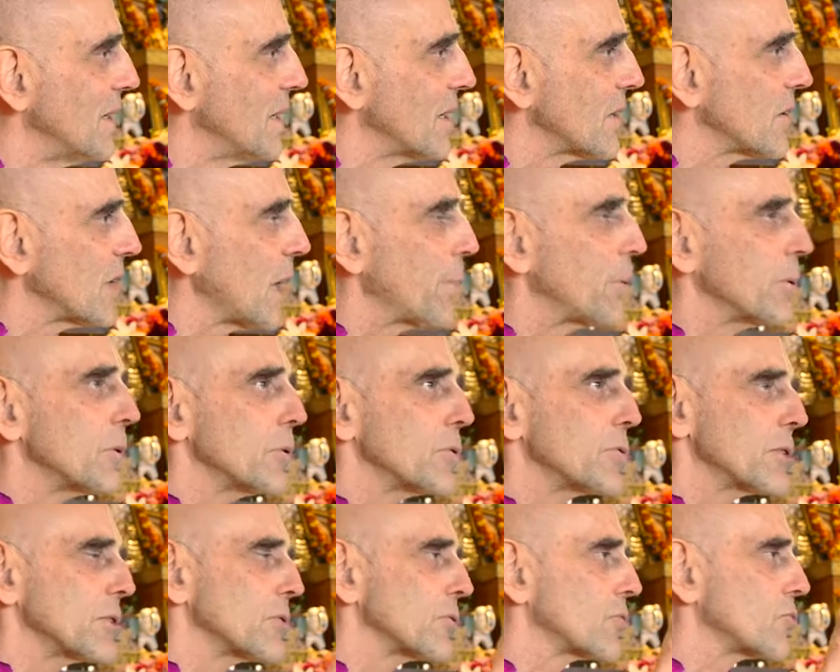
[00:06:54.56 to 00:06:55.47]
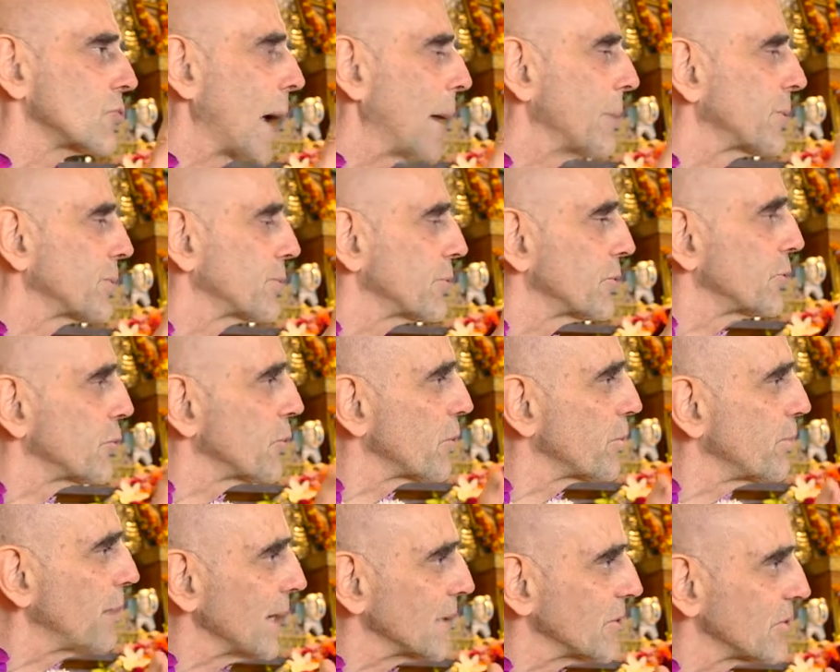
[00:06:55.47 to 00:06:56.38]
Not producing stripes for
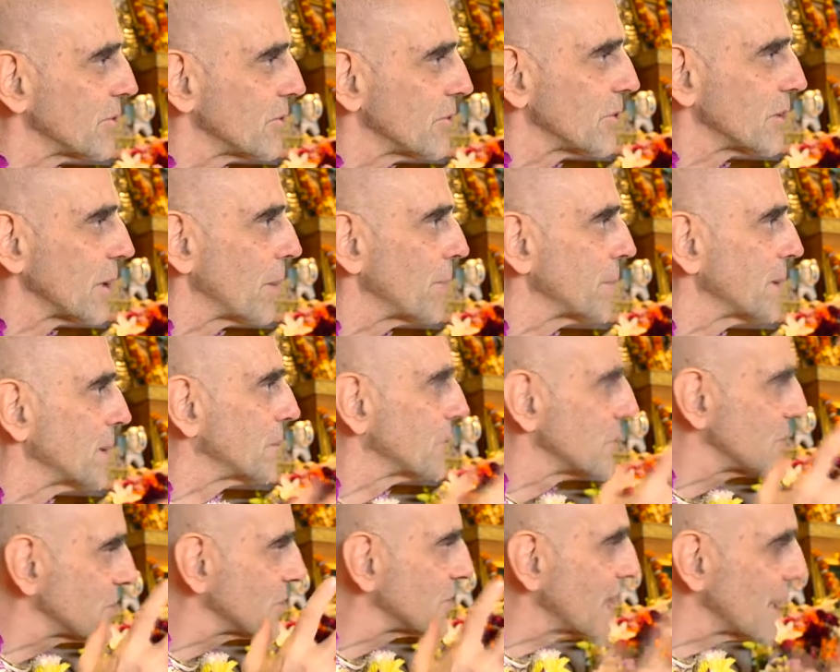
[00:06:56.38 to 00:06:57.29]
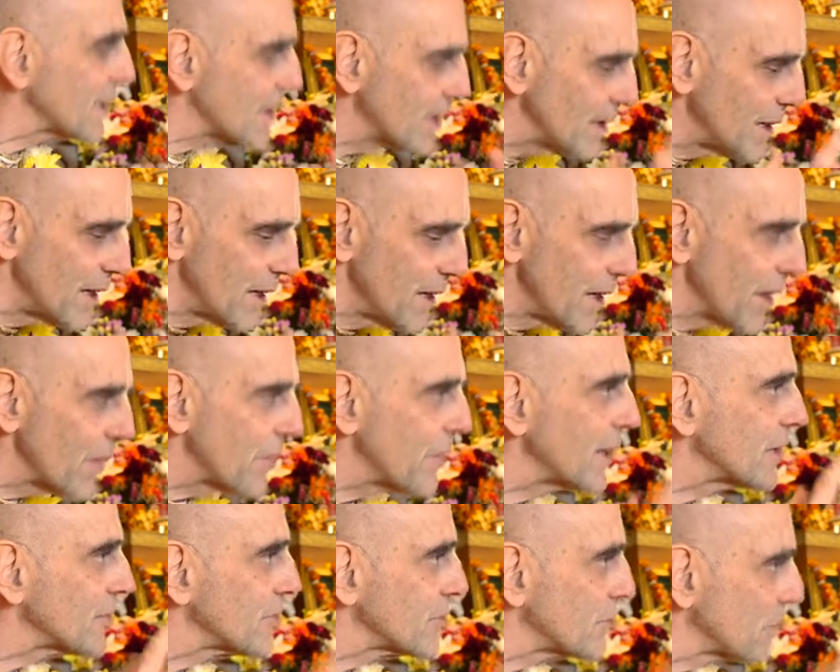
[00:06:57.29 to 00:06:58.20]
toothpaste or something. It was just like
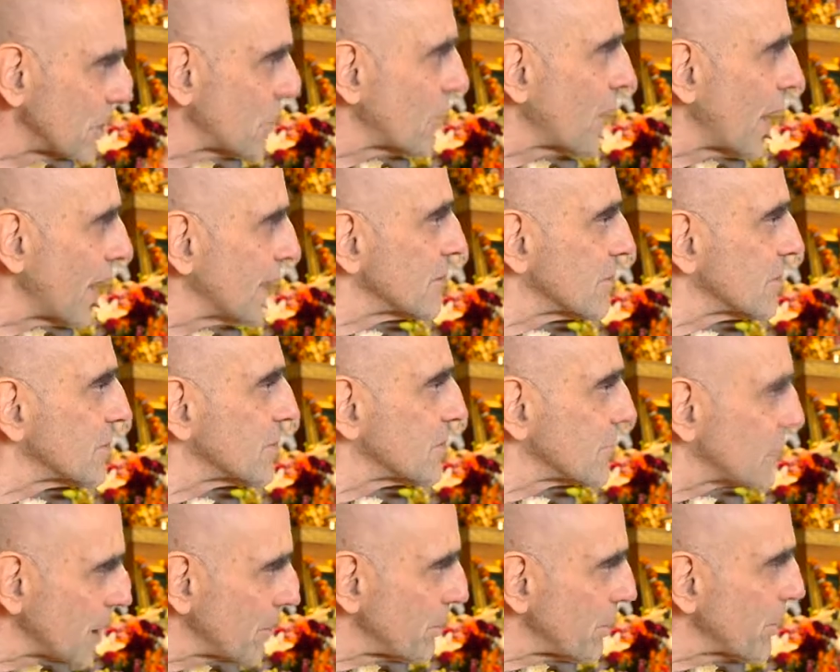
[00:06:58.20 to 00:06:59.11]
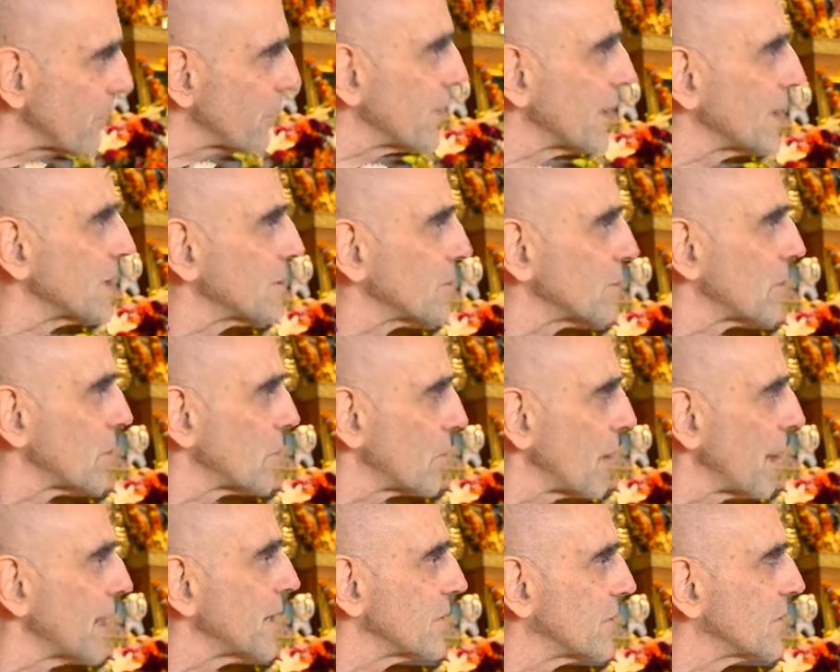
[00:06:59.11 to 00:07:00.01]
things that were right, simple things were
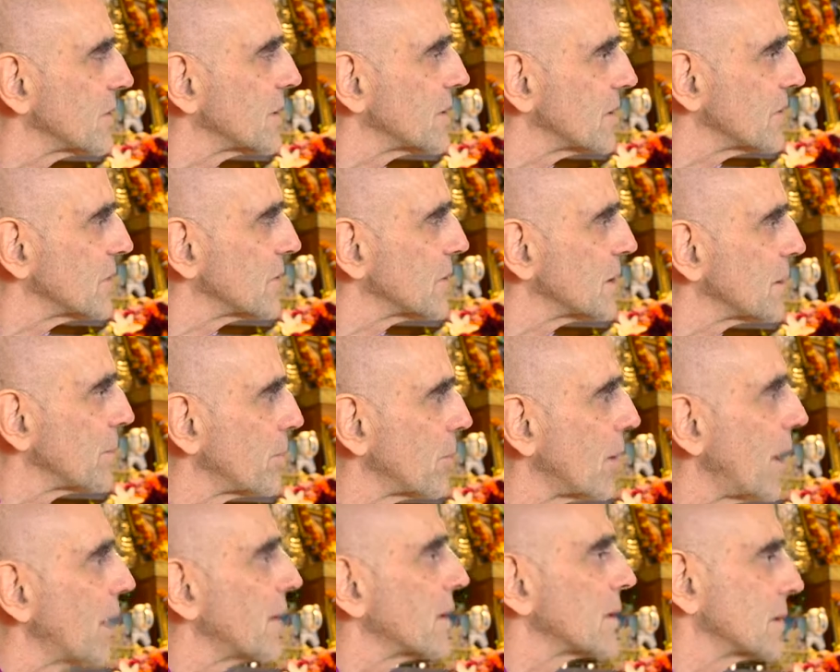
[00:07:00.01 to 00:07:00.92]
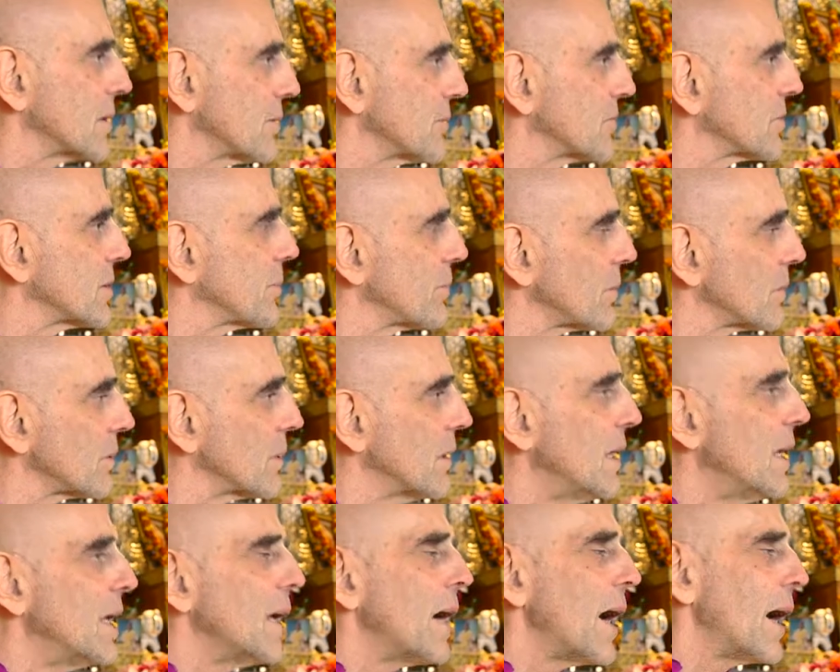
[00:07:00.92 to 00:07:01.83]
right to the product of simple.
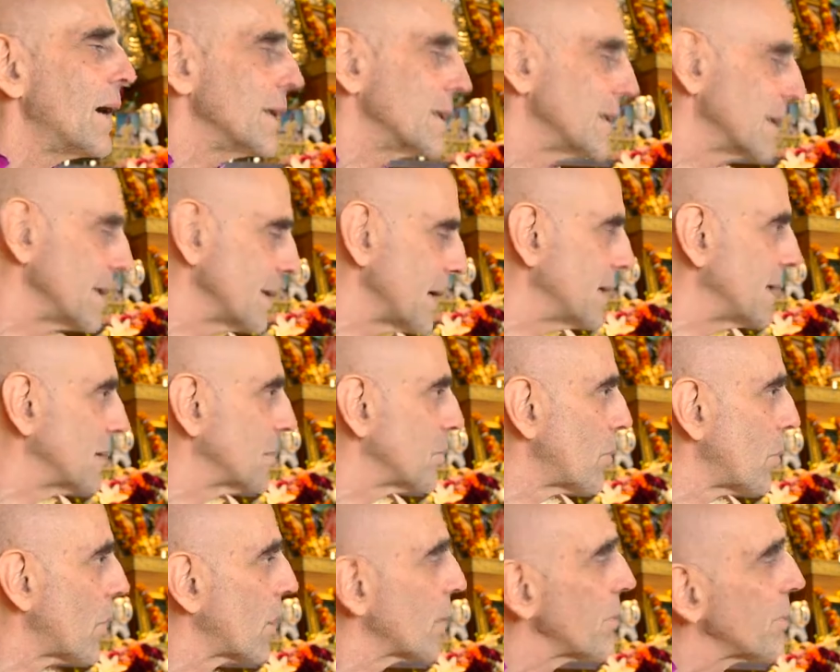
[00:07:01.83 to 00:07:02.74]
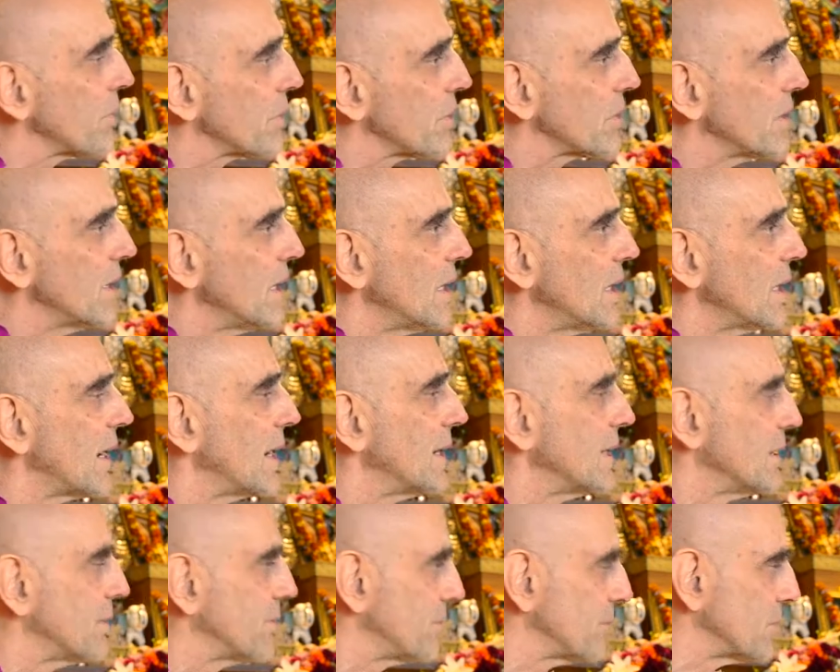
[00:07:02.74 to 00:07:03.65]
I need warmth, I
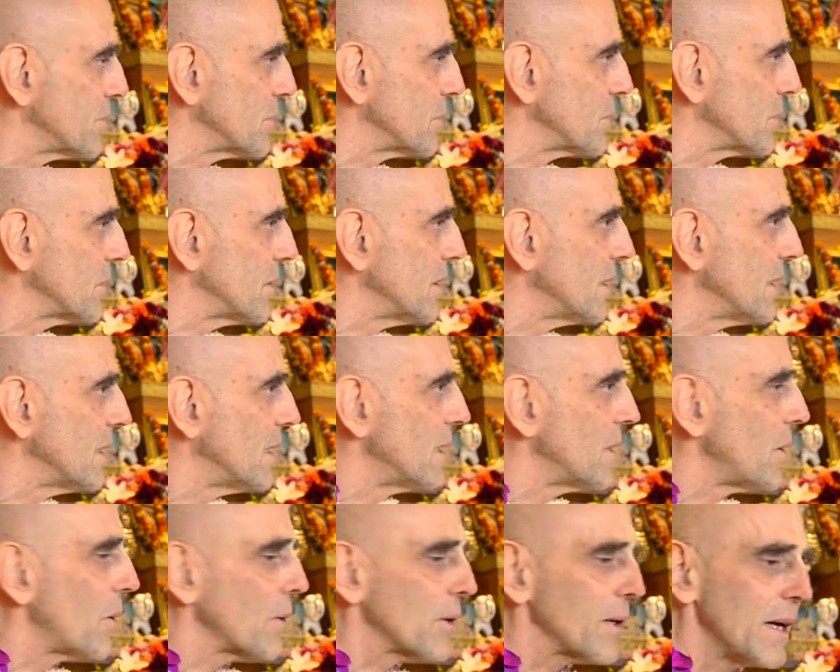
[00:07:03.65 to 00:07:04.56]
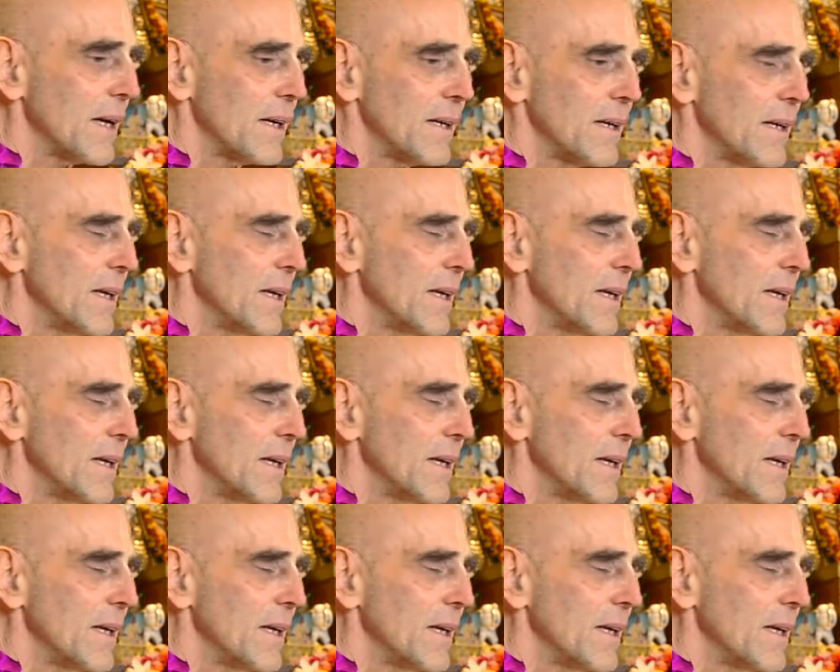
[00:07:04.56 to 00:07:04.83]
need food. Okay,